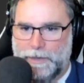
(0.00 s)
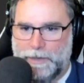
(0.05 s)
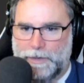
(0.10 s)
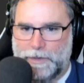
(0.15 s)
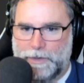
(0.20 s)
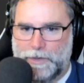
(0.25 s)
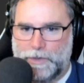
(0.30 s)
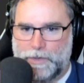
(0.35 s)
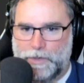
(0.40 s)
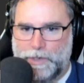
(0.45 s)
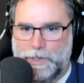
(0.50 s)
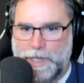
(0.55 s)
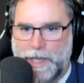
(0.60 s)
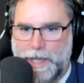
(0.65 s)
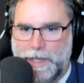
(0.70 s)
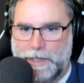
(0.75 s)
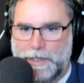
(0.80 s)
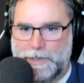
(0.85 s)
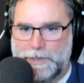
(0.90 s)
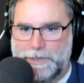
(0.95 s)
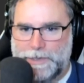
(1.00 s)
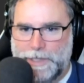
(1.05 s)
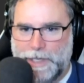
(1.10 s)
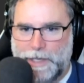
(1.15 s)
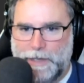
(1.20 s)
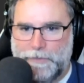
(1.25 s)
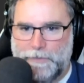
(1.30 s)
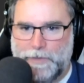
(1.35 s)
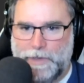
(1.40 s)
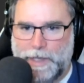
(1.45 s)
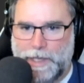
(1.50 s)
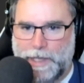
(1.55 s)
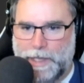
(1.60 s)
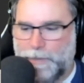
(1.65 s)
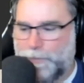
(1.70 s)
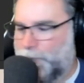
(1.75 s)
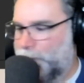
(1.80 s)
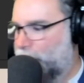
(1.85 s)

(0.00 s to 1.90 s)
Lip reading: Create a save game.